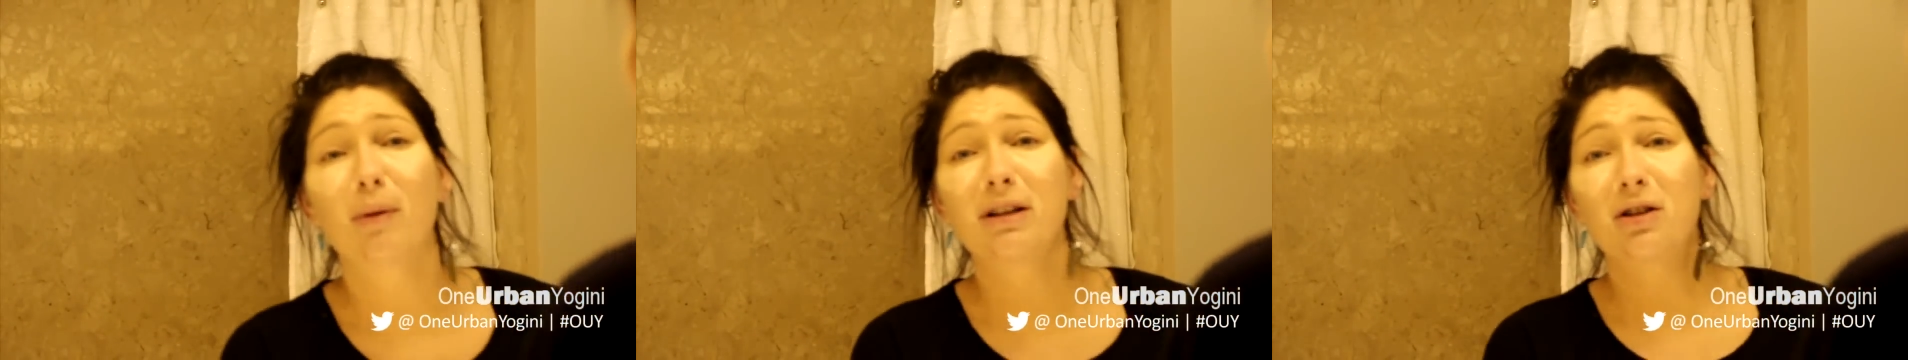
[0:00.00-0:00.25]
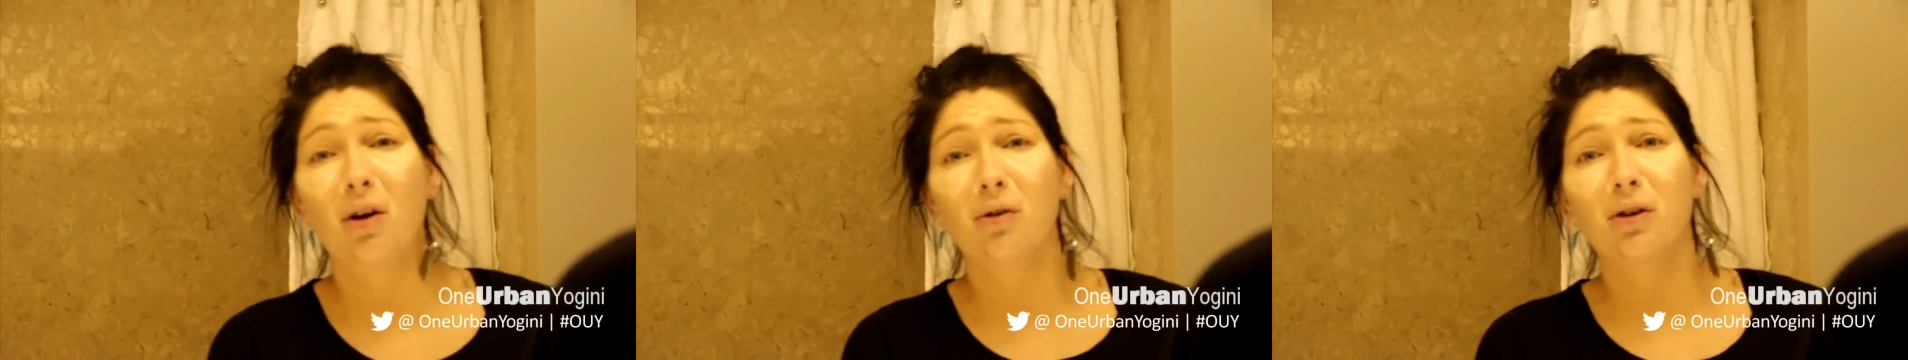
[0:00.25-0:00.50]
my
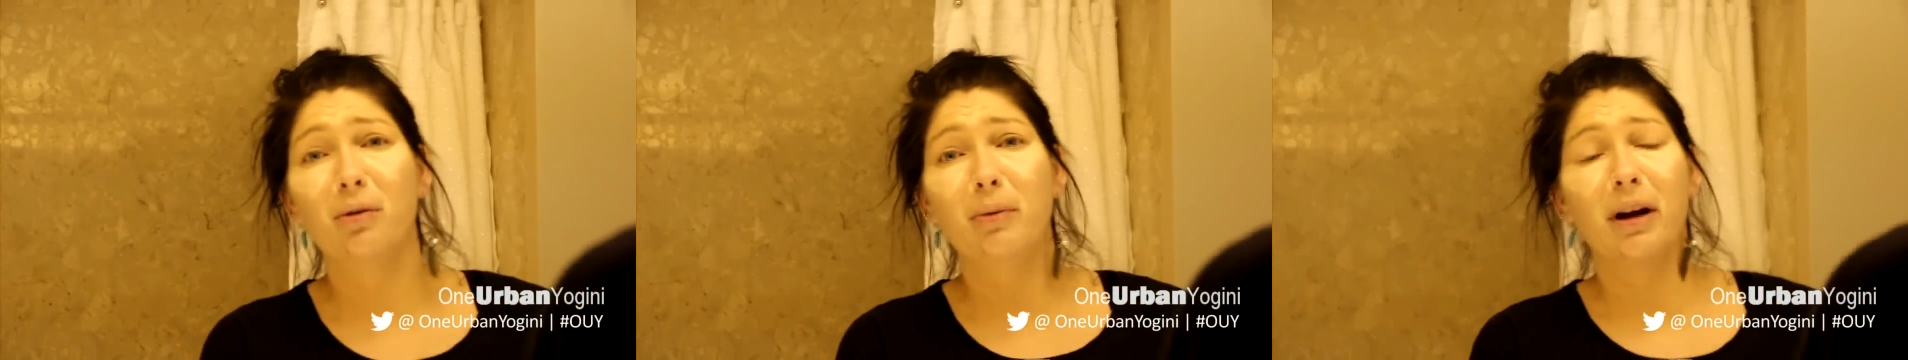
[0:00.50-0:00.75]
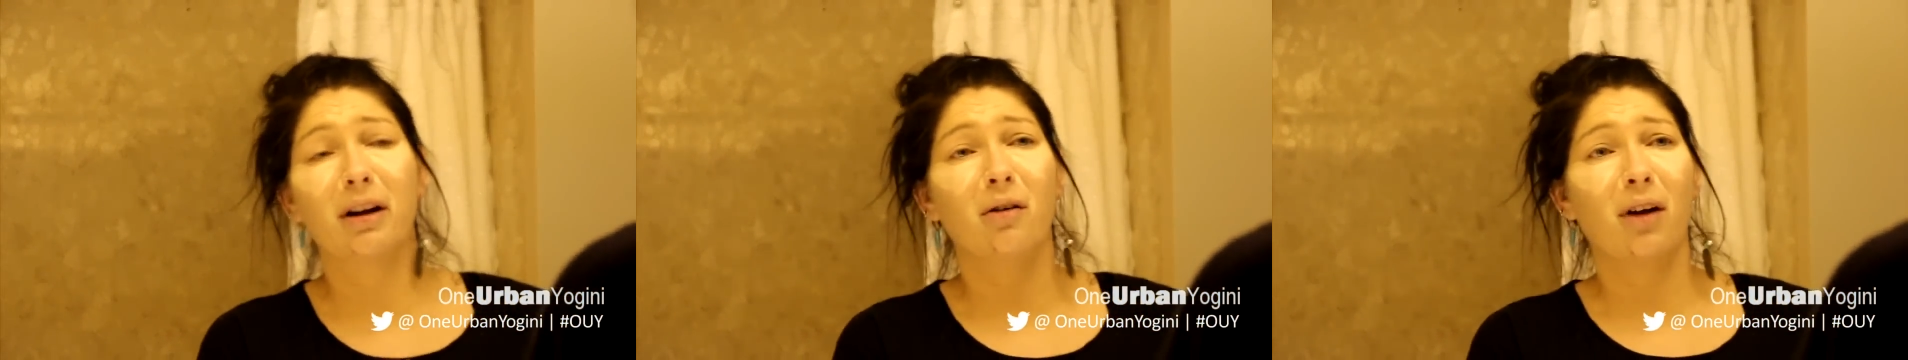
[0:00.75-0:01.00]
toner,
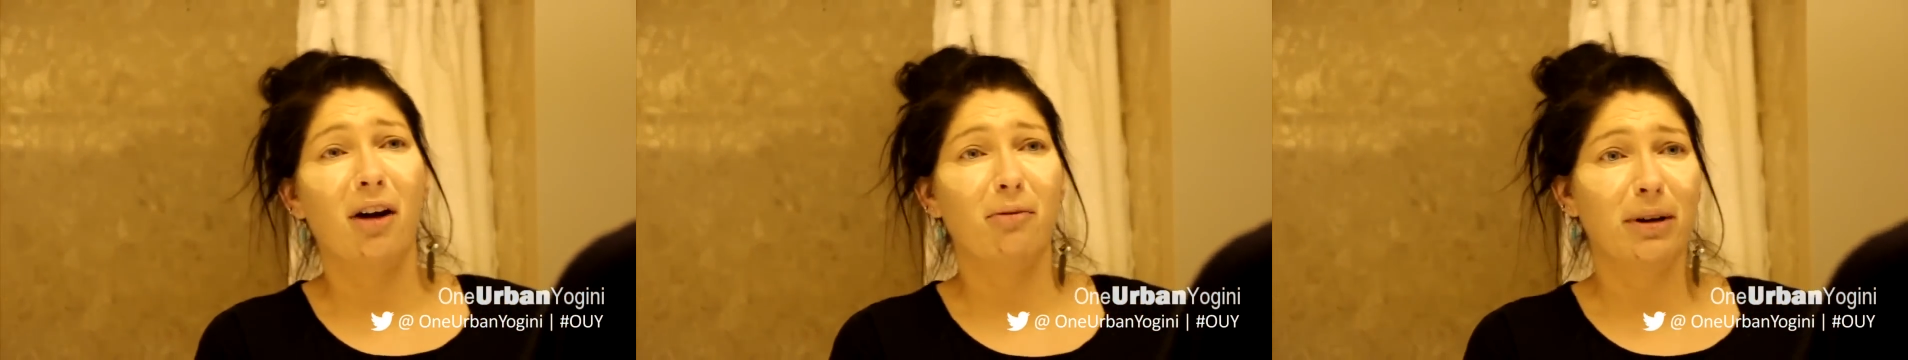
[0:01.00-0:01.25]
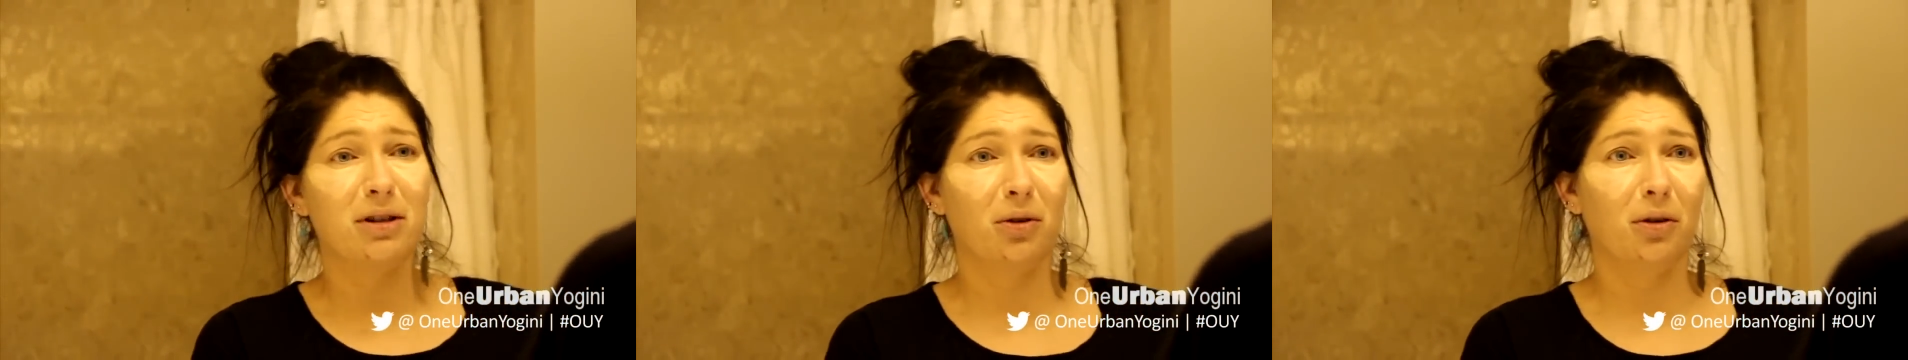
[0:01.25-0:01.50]
but I don't
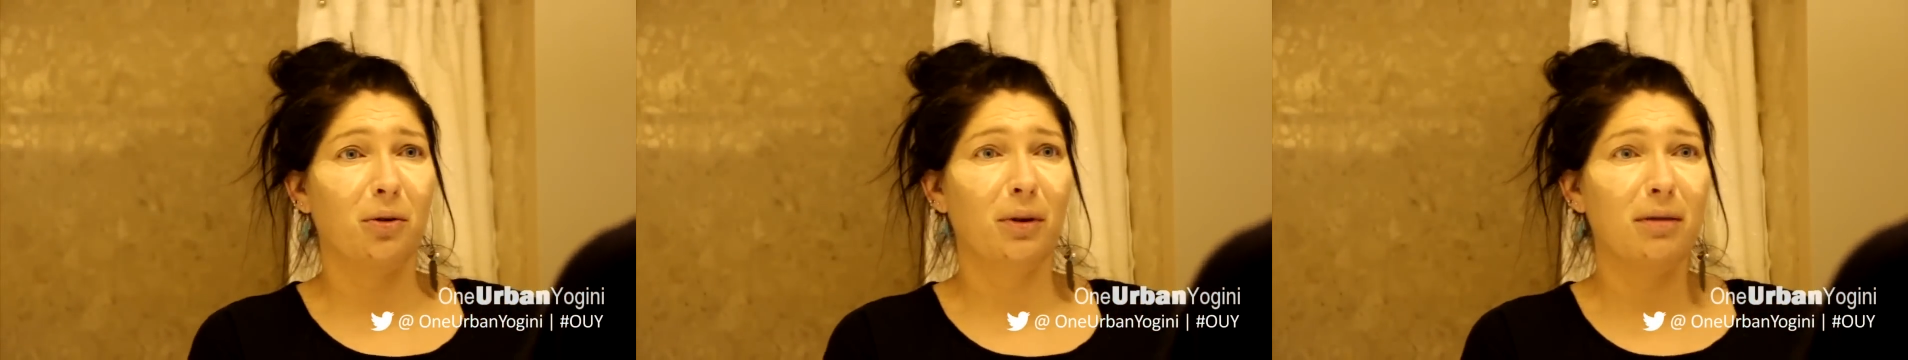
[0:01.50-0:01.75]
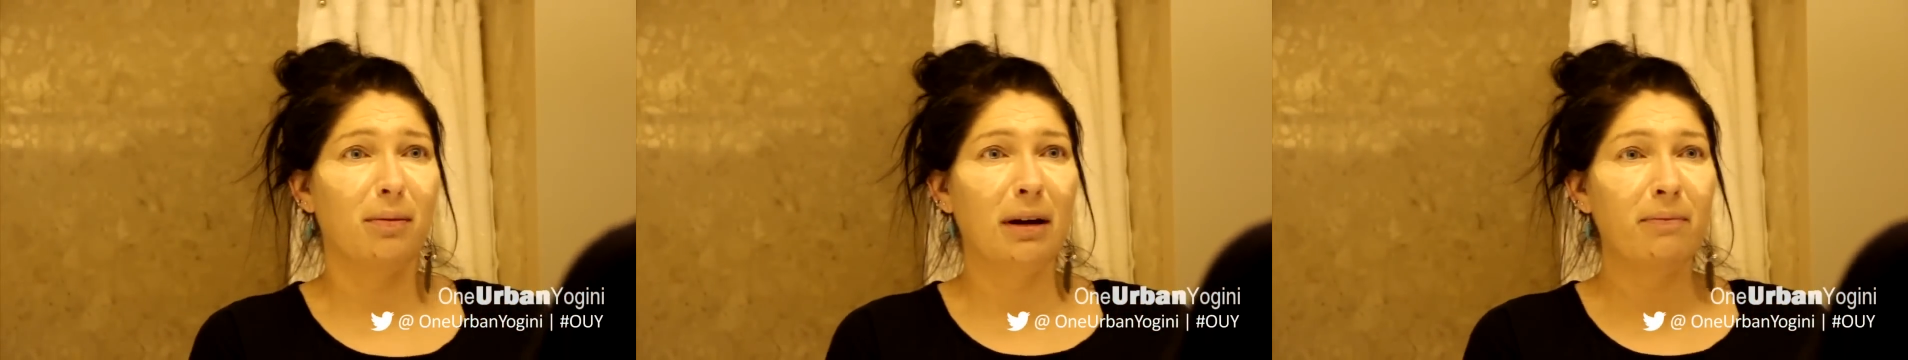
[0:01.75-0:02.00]
have my toner
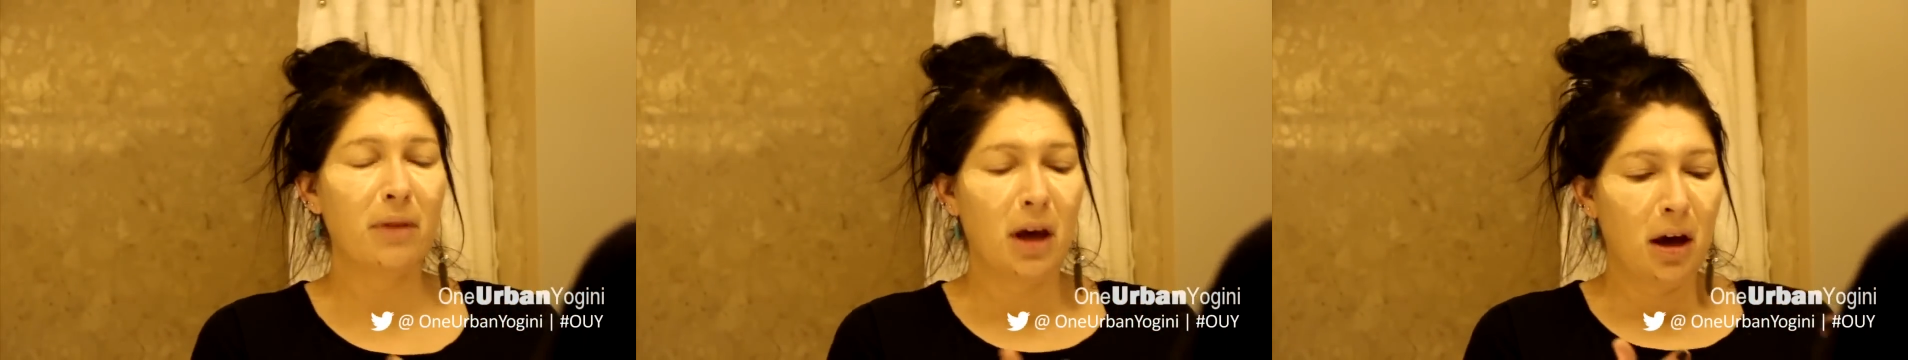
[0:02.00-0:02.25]
with me.